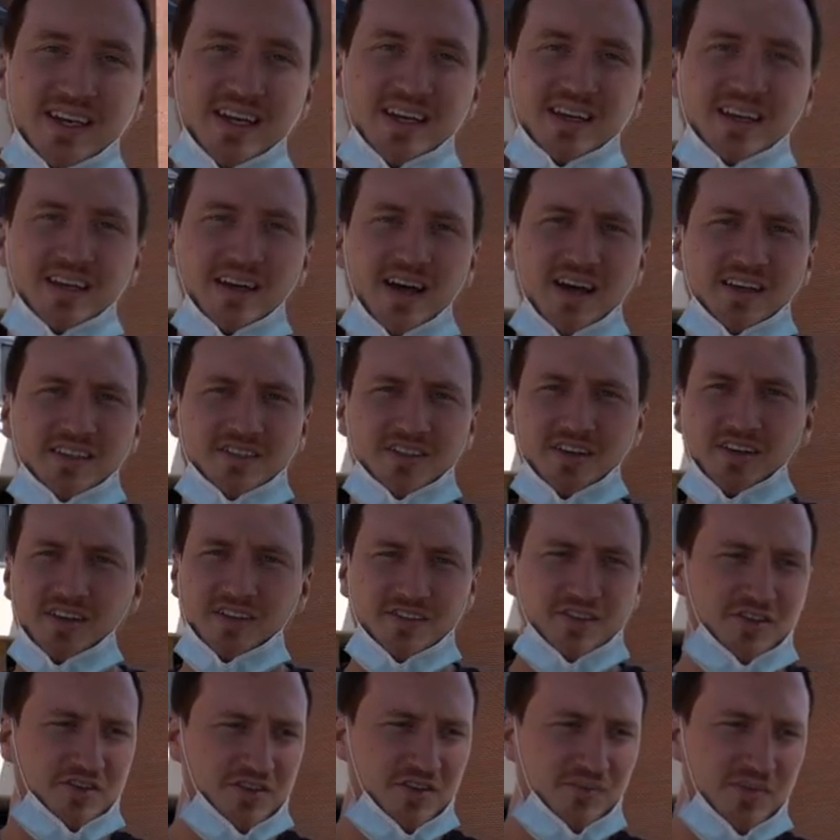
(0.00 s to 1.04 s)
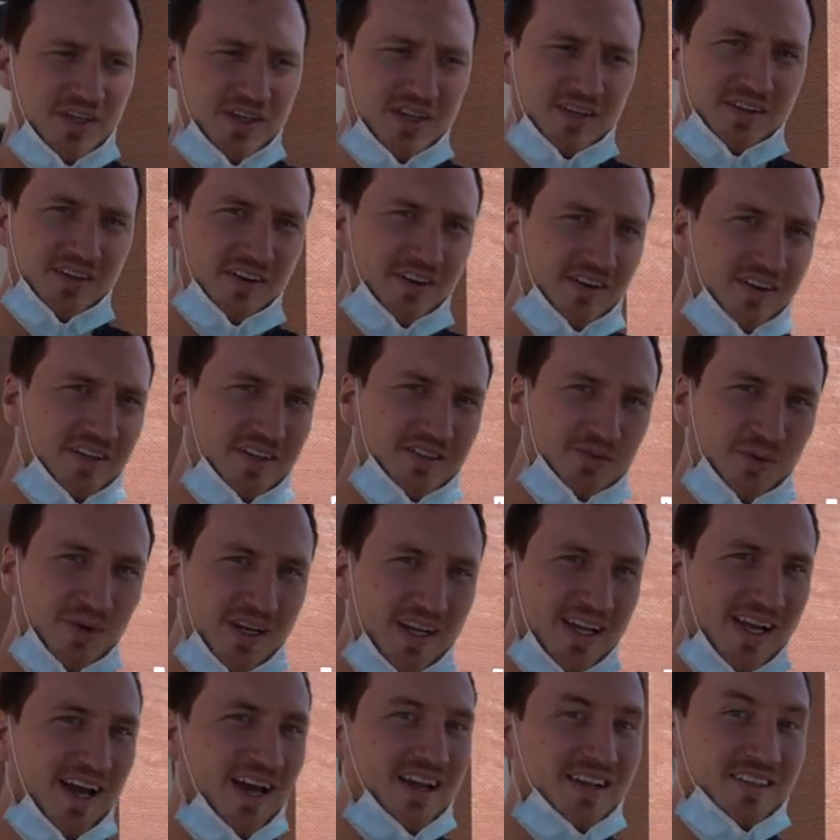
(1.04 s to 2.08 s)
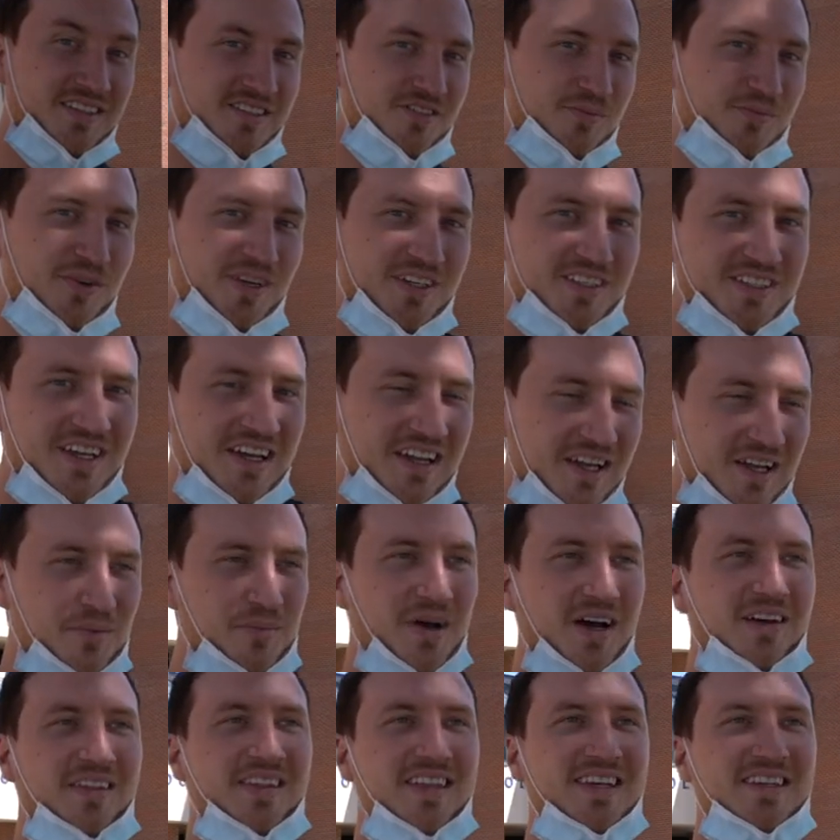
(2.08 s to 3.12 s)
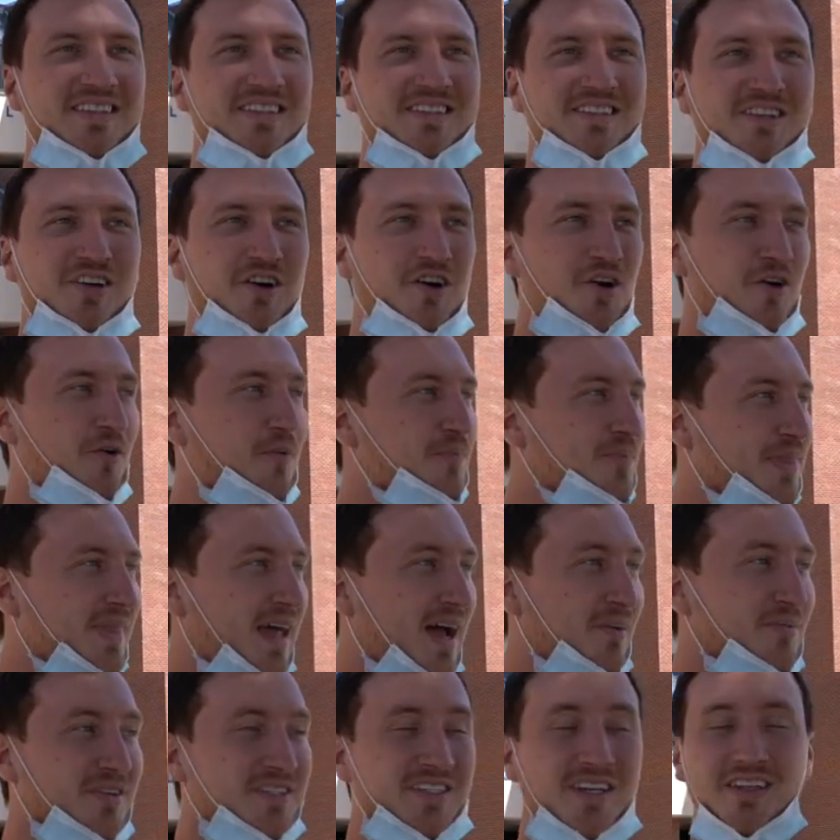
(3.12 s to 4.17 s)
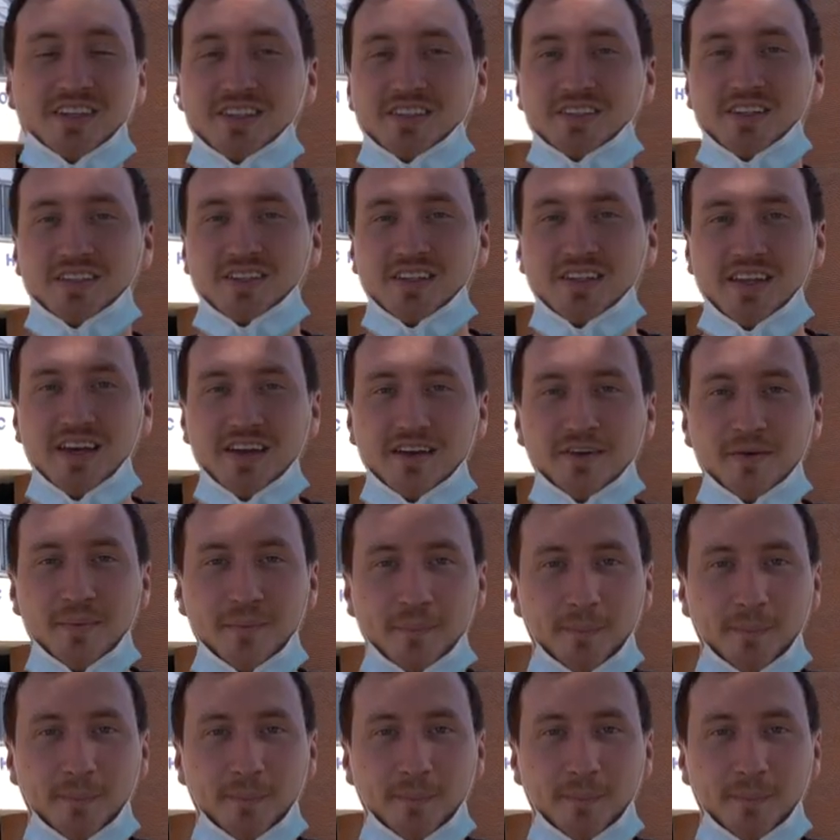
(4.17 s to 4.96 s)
day. I saw on social media, they're already tweeting at us, super excited about this. So I'm excited to start the day.